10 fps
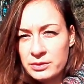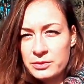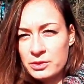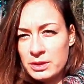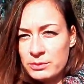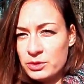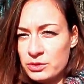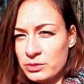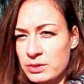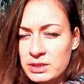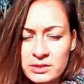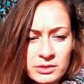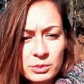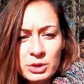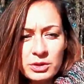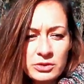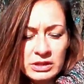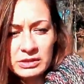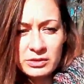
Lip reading: for them to do it or work on it